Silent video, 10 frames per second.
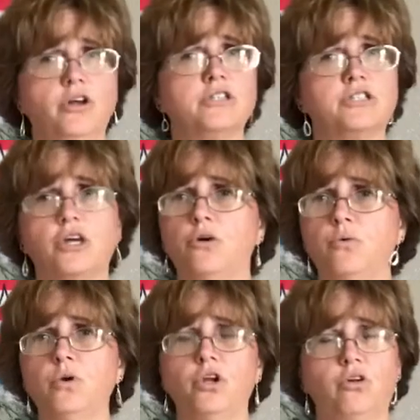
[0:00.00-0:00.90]

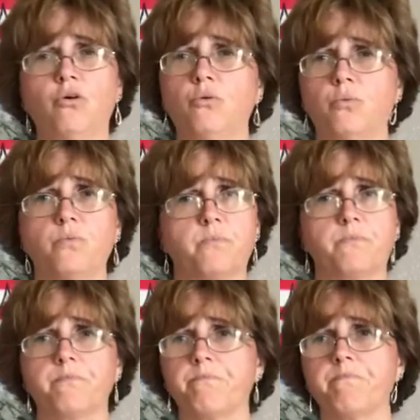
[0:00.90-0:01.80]
So, you know,
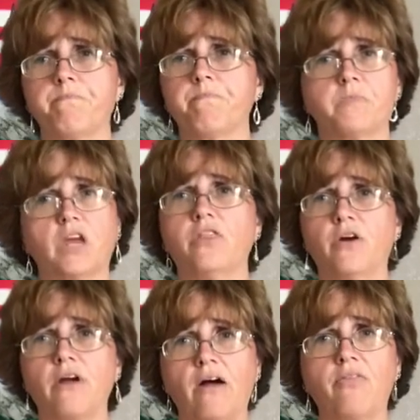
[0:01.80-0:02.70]

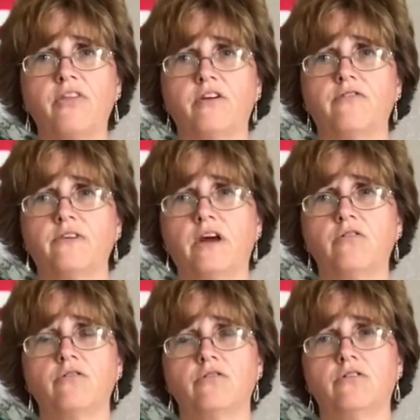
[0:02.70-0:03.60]
they're out there,
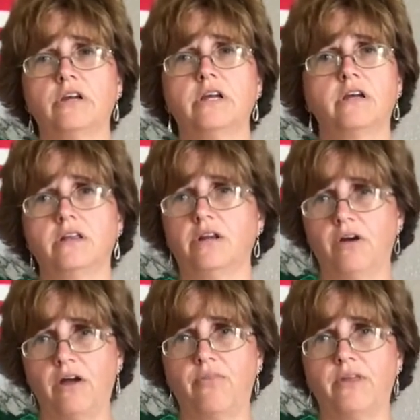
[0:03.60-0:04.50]
folks. They're
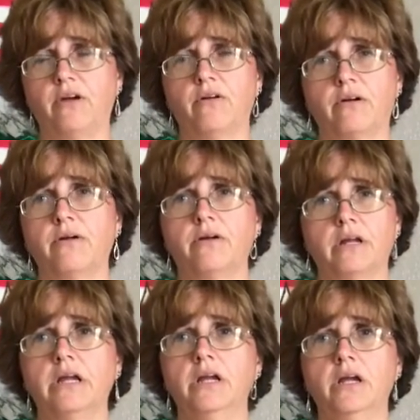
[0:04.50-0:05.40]
out there.
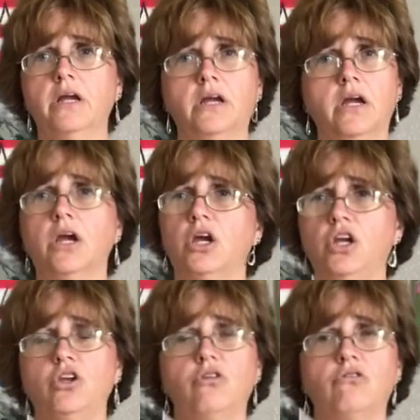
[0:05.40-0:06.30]

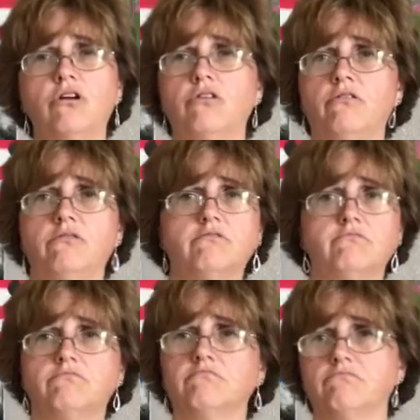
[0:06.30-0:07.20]
And you can
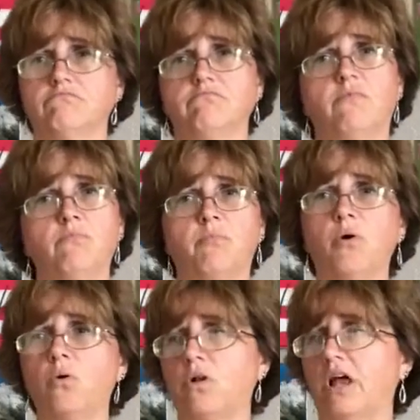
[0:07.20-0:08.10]

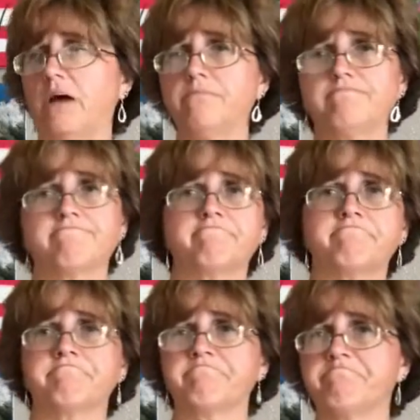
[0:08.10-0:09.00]
pull up
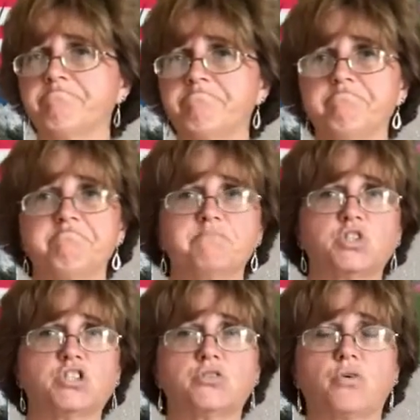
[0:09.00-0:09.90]

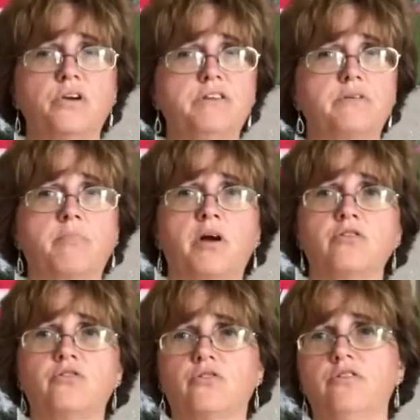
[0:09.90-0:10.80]
stories
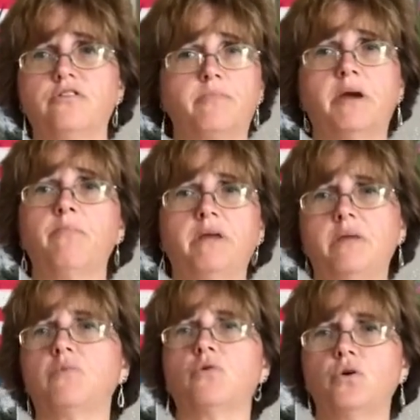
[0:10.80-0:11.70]
upon stories about
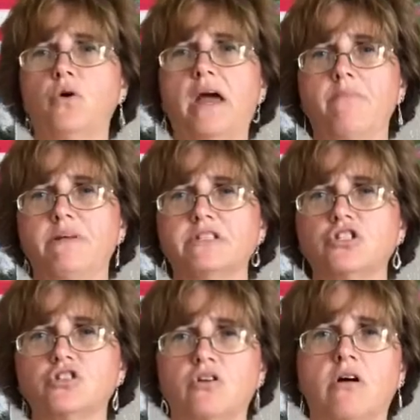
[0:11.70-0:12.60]
people who have been
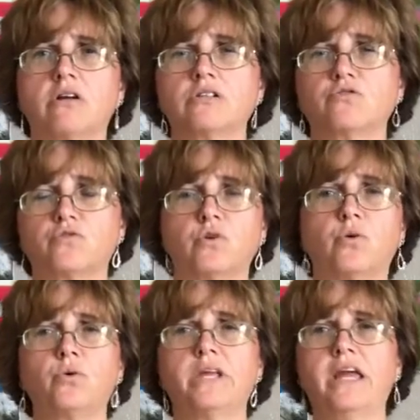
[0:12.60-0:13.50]
stalked,
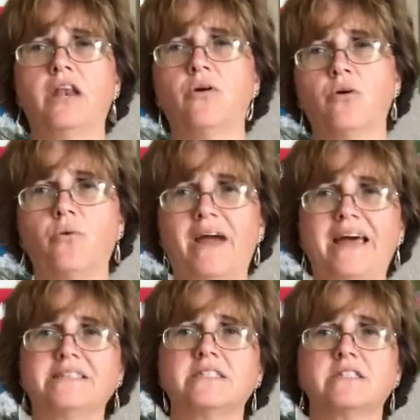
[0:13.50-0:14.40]
trolled, and
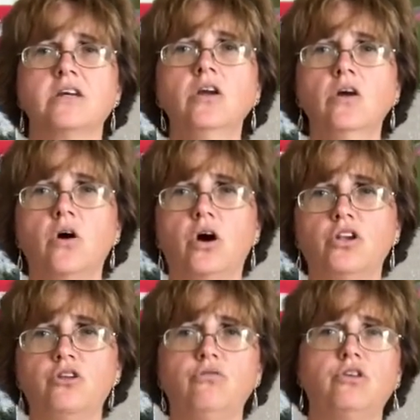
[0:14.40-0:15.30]
harassed
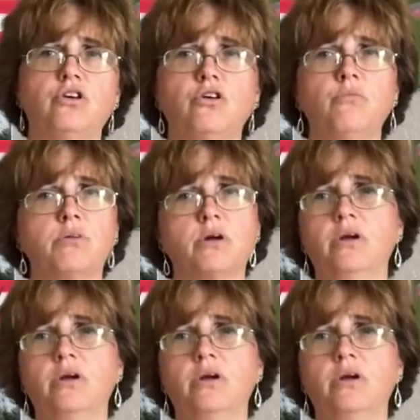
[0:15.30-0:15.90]
on YouTube.